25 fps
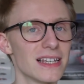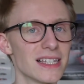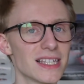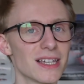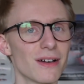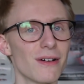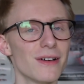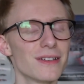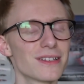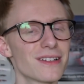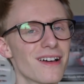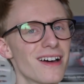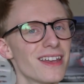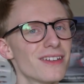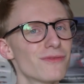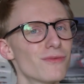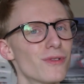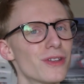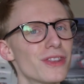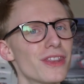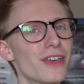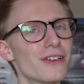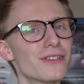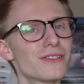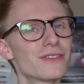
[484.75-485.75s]
So I was kind of
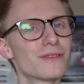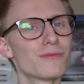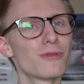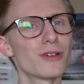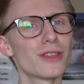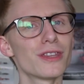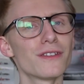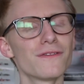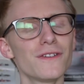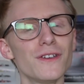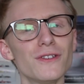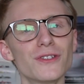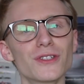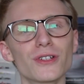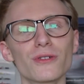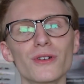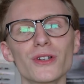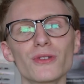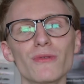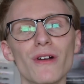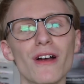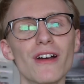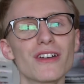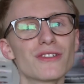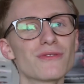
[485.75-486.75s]
one of the few stories
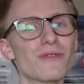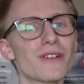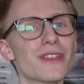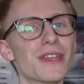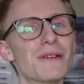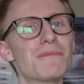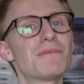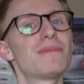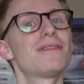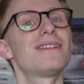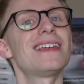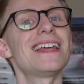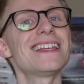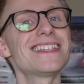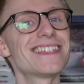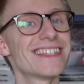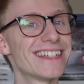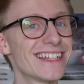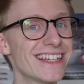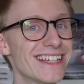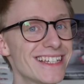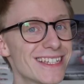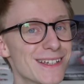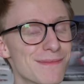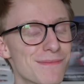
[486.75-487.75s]
where I was rather
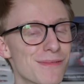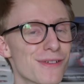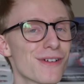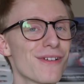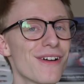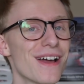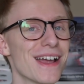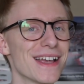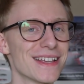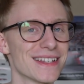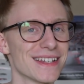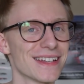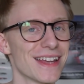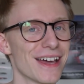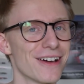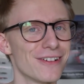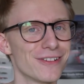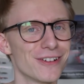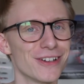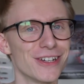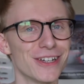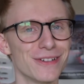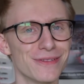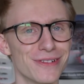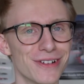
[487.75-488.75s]
pleasantly surprised in how
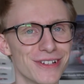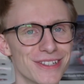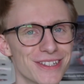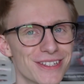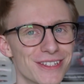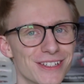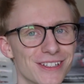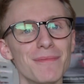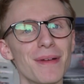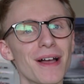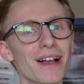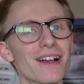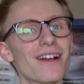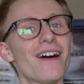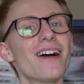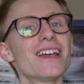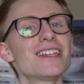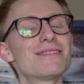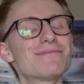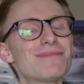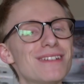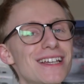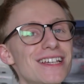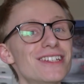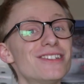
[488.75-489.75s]
good it was. But guys,
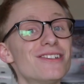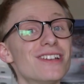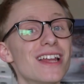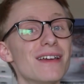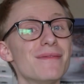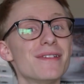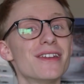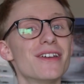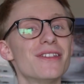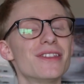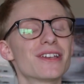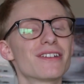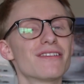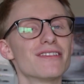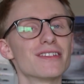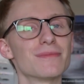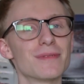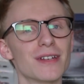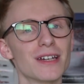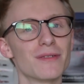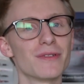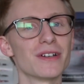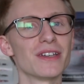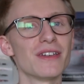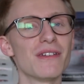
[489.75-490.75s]
please do let me know in the comments
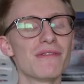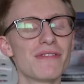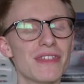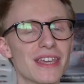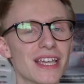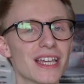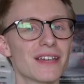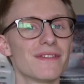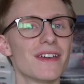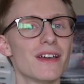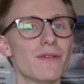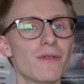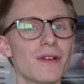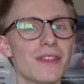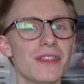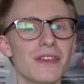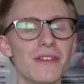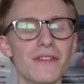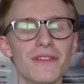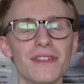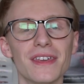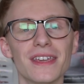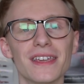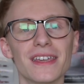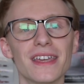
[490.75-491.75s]
below what you think of it, whether you
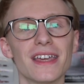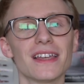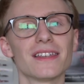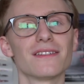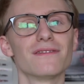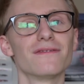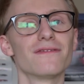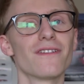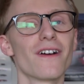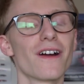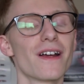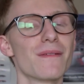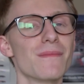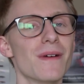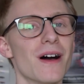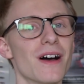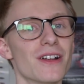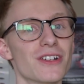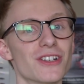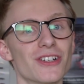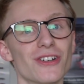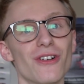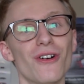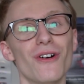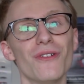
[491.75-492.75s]
think it's very
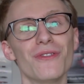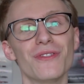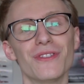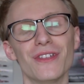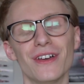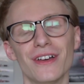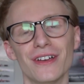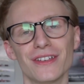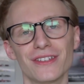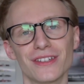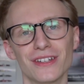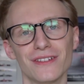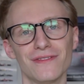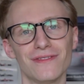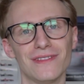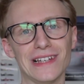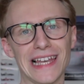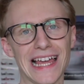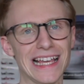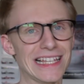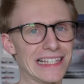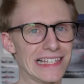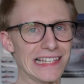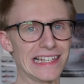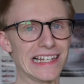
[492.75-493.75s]
much on the sort of
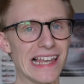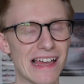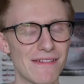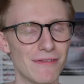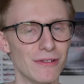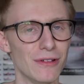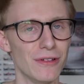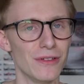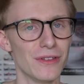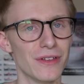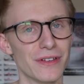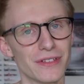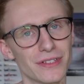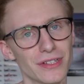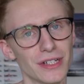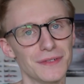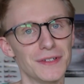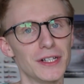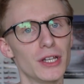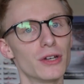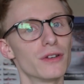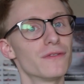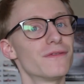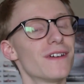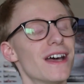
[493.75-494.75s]
lesser level that sort of a
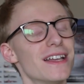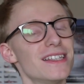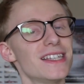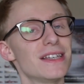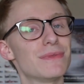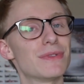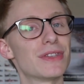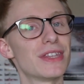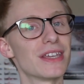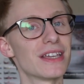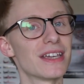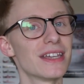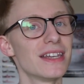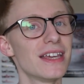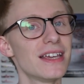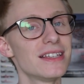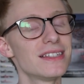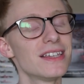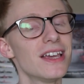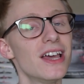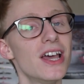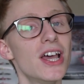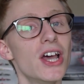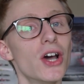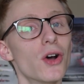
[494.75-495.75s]
lot of fans seem to think it is,
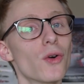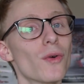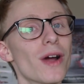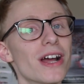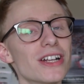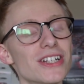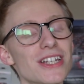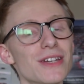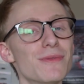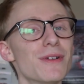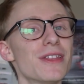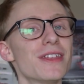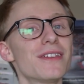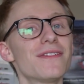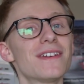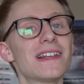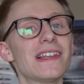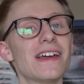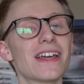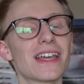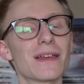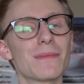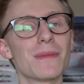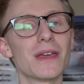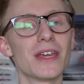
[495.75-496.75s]
or actually whether you're
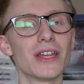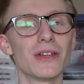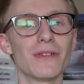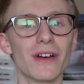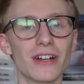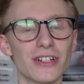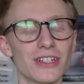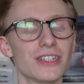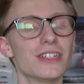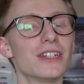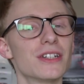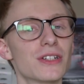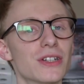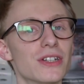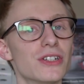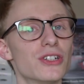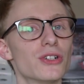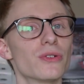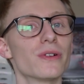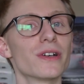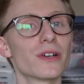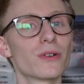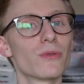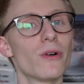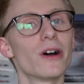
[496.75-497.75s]
like me and you actually did
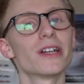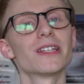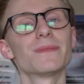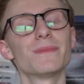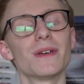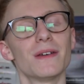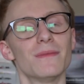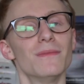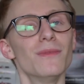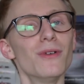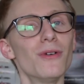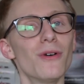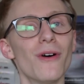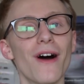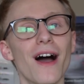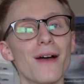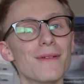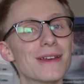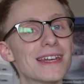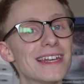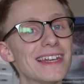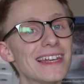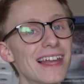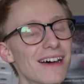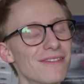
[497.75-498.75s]
enjoy it quite a bit more. I
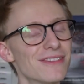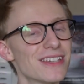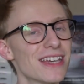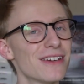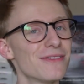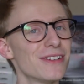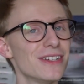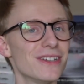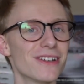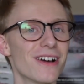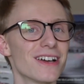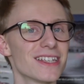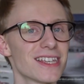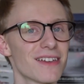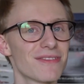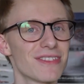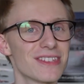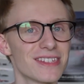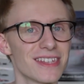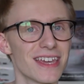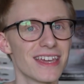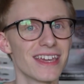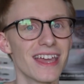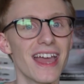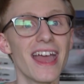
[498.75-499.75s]
would love to hear what you guys have to
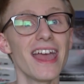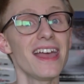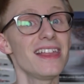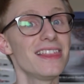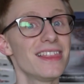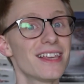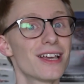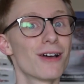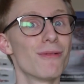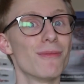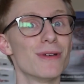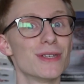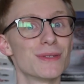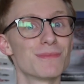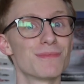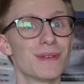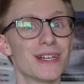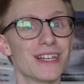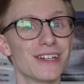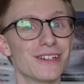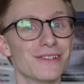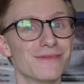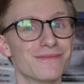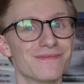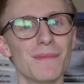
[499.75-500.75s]
say in the comments
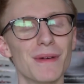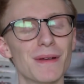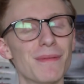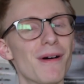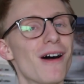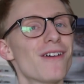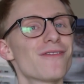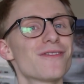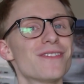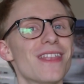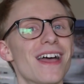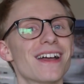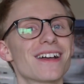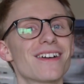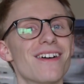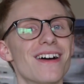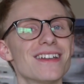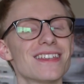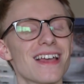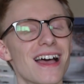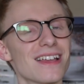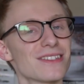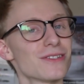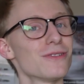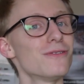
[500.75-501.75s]
below. But apart from that, guys,
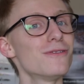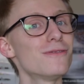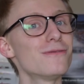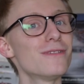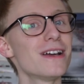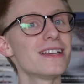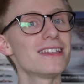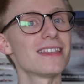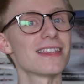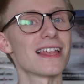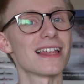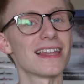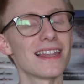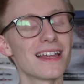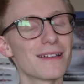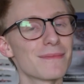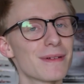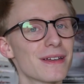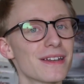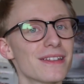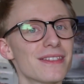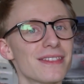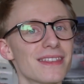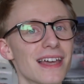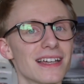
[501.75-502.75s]
as always, hit that like
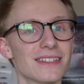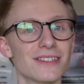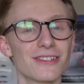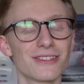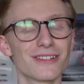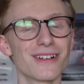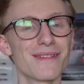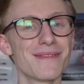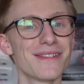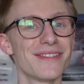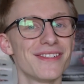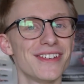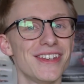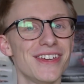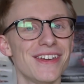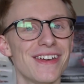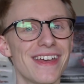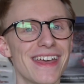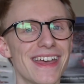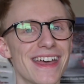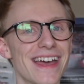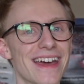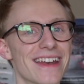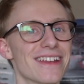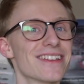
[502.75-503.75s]
button, that subscribe if you're new
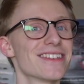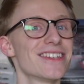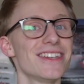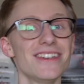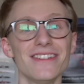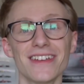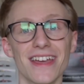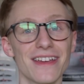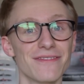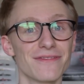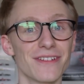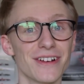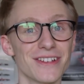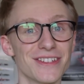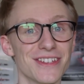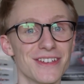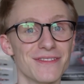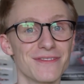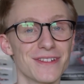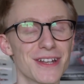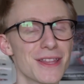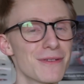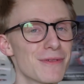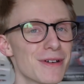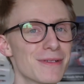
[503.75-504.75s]
here, and I'll see you again very soon
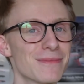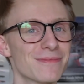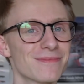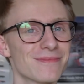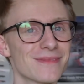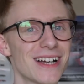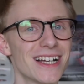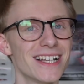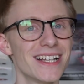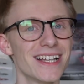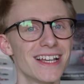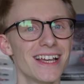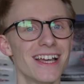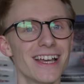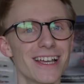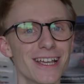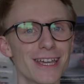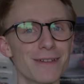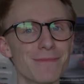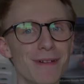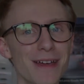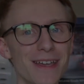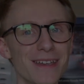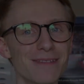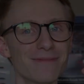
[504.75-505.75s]
for another one.
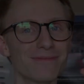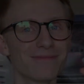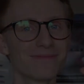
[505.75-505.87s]
Goodbye.